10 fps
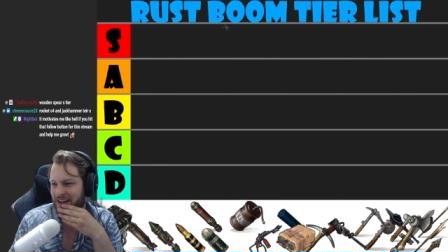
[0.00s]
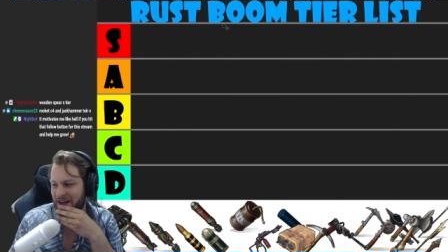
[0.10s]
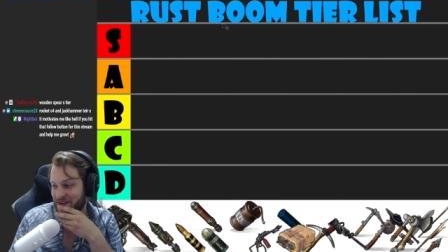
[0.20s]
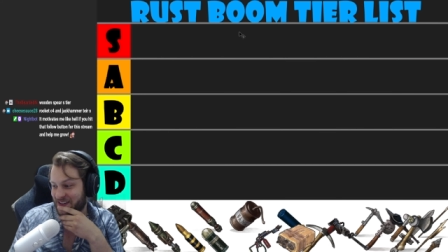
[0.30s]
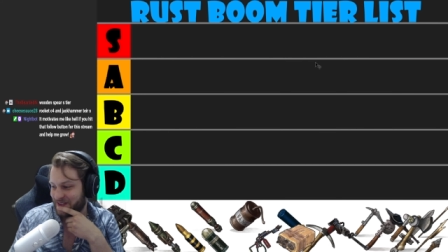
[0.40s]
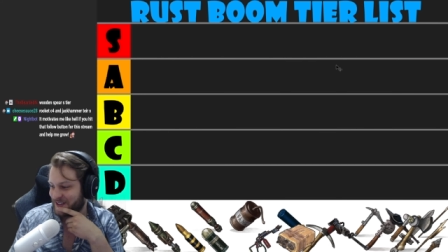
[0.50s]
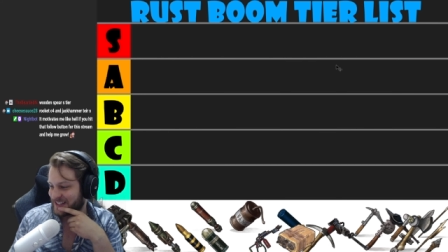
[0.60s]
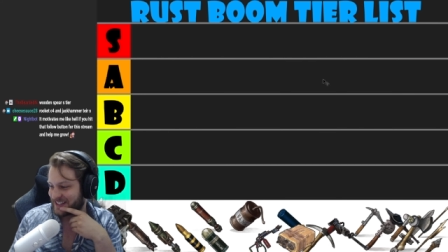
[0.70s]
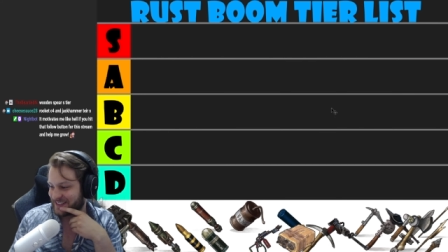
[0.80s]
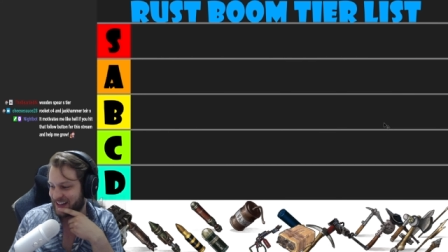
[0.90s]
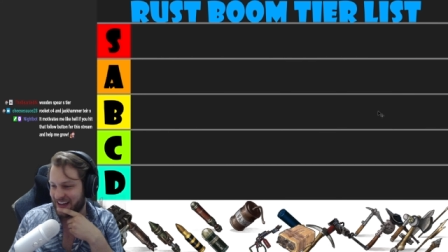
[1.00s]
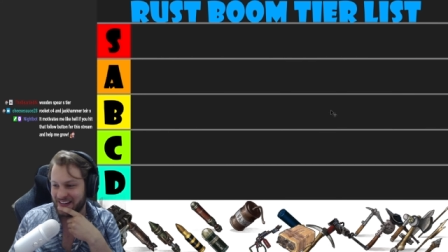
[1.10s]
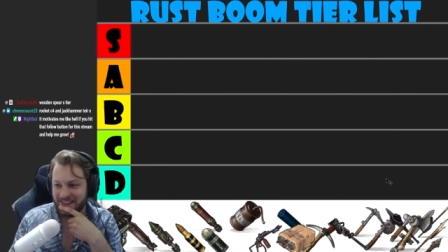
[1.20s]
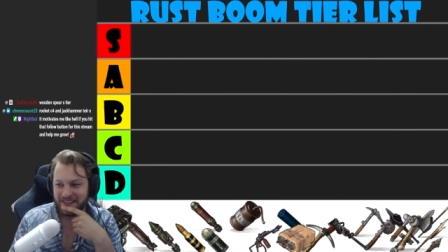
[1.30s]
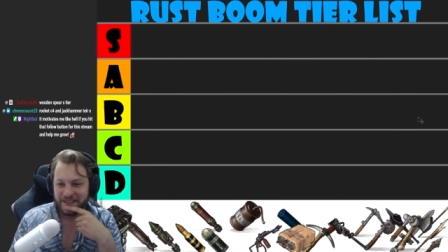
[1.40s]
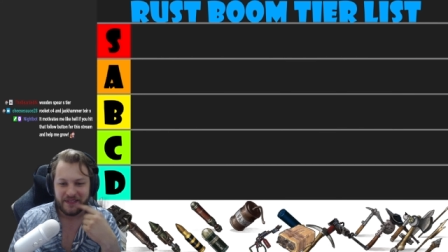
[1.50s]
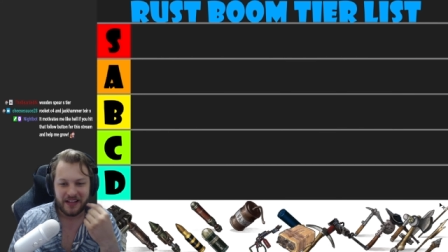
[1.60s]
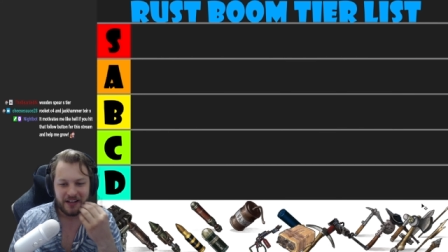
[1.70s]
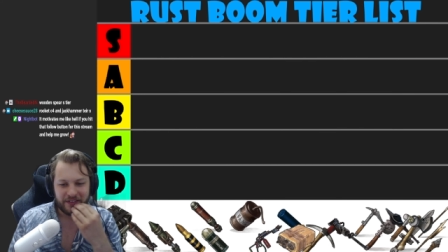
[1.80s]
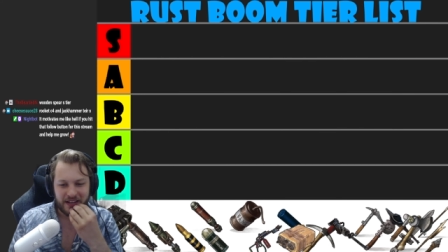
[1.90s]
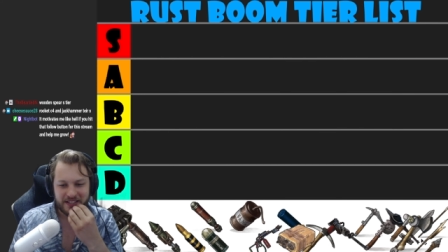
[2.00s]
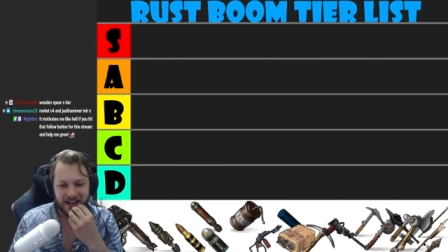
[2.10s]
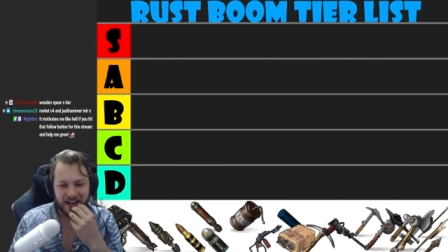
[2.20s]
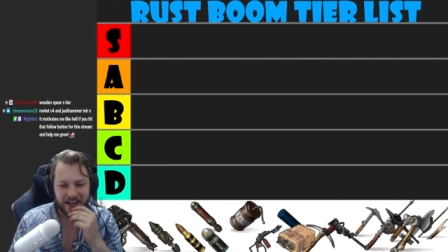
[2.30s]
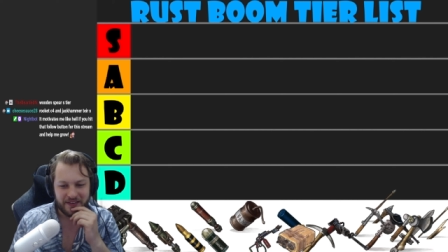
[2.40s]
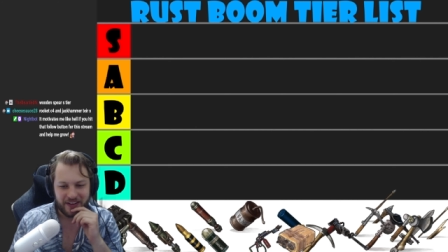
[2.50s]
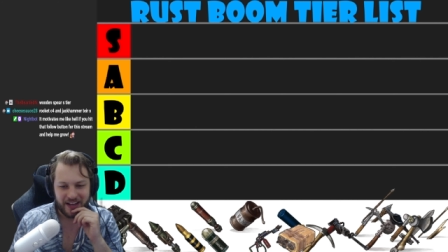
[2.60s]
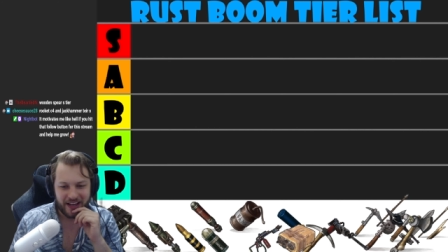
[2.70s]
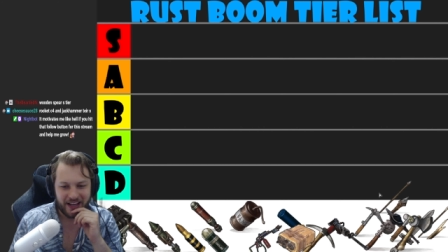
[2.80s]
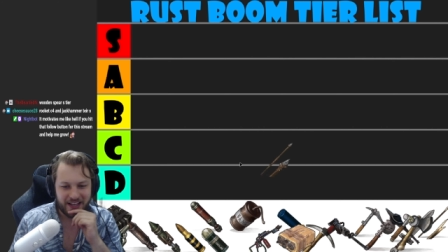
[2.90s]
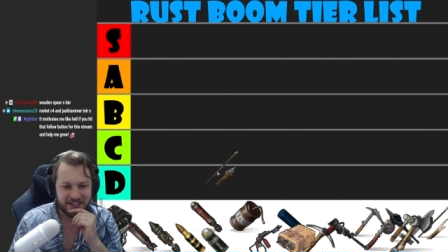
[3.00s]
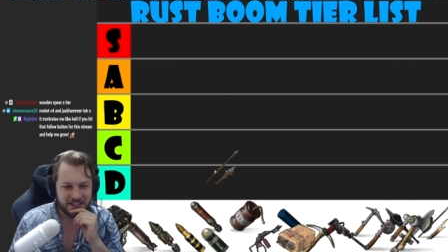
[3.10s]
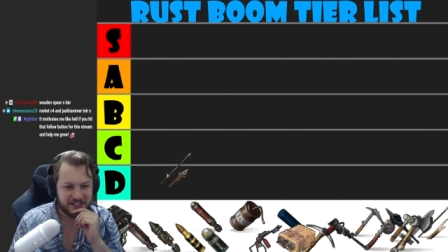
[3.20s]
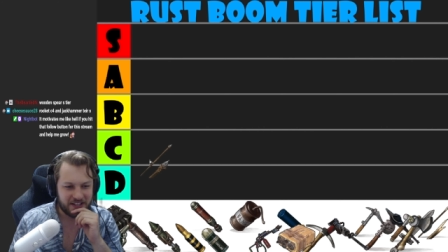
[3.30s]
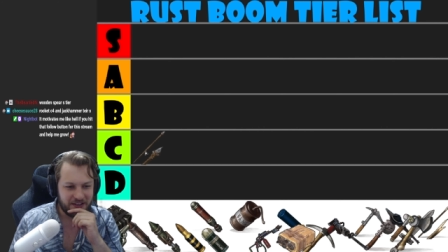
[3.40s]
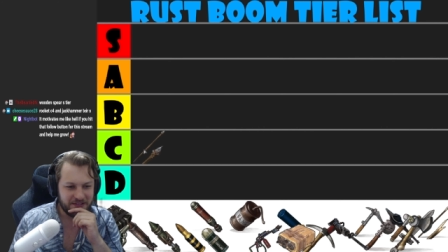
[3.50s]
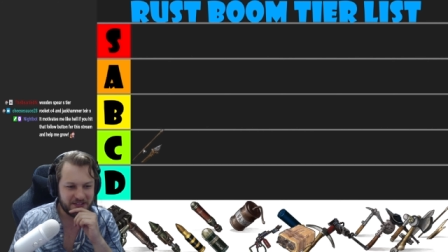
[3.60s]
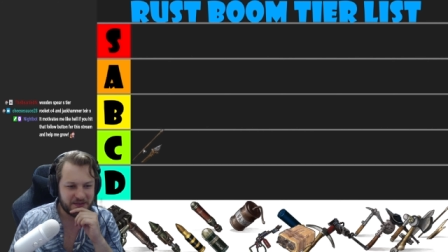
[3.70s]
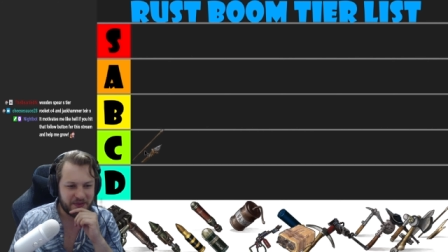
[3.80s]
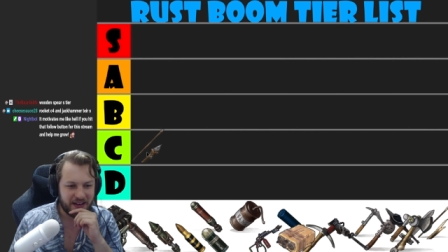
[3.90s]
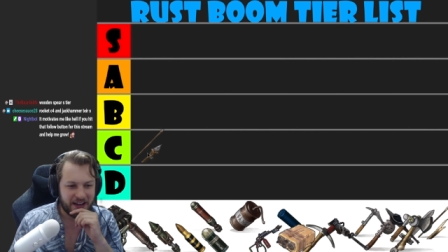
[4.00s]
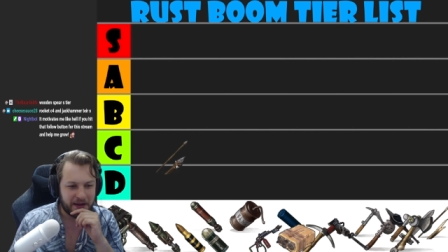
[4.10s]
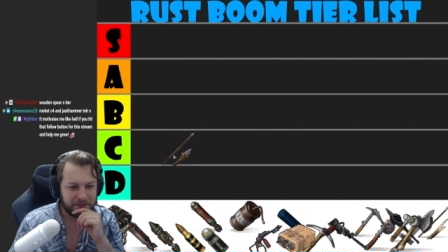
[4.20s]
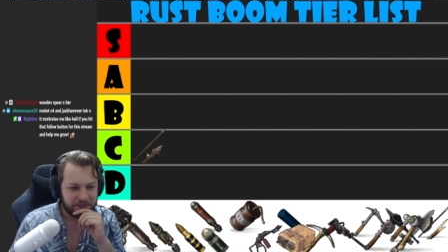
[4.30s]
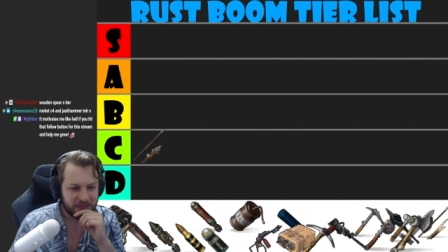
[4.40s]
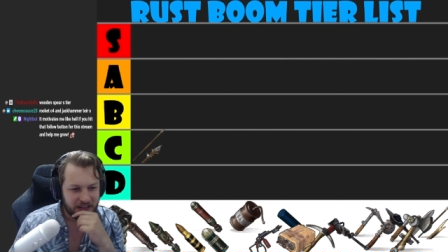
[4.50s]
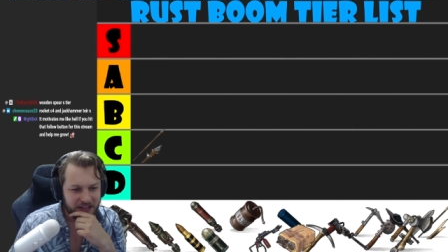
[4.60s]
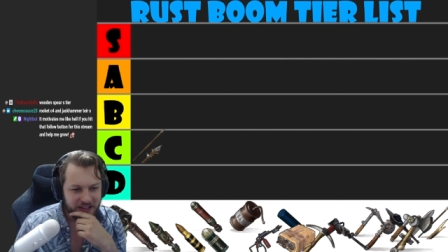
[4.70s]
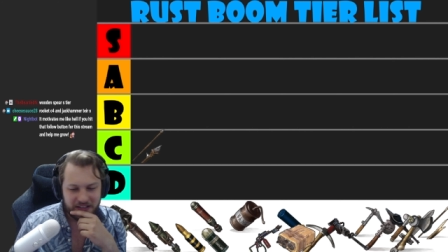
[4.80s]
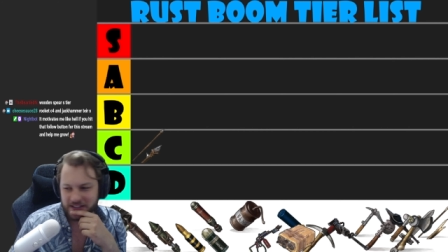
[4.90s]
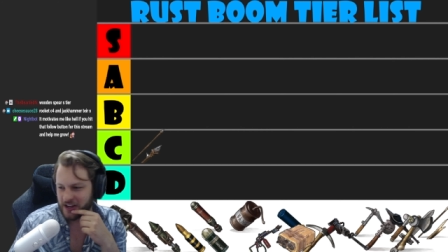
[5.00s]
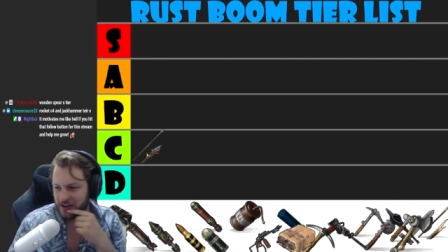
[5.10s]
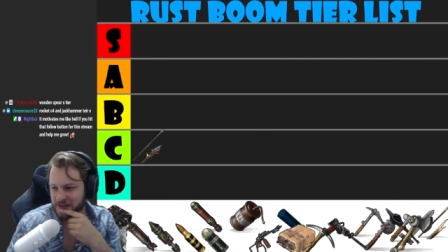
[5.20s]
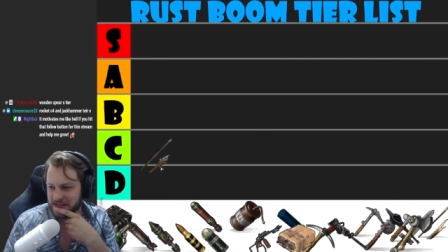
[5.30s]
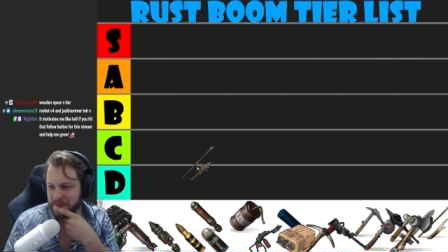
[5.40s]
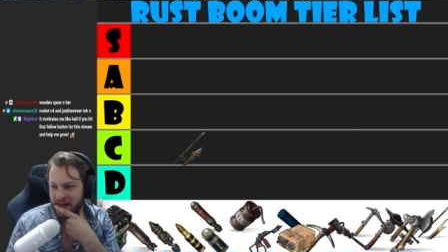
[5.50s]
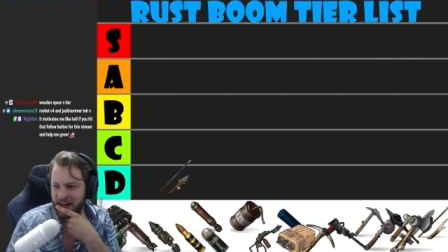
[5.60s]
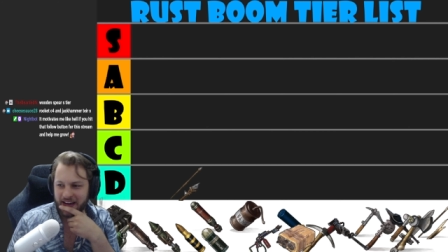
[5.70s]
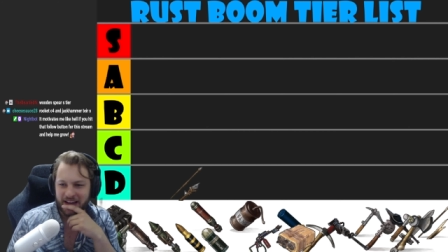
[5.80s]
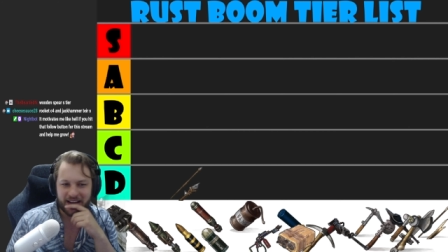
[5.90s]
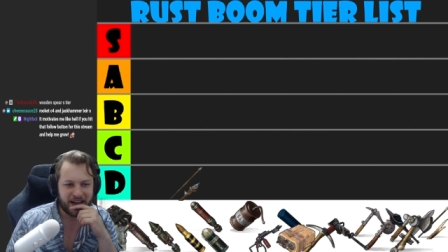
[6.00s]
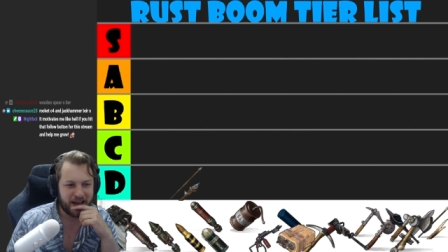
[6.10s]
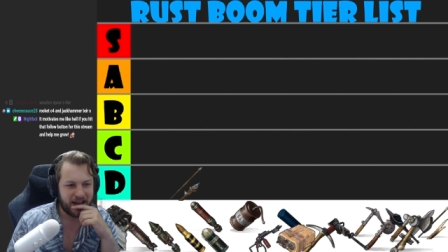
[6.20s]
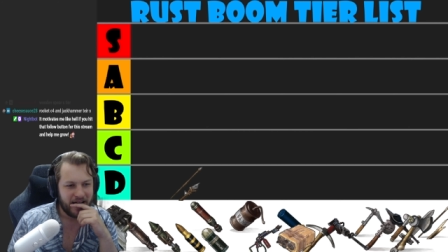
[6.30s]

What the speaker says: I'm looking forward to this all day. First item is Stone Spear. Stone Spear, okay.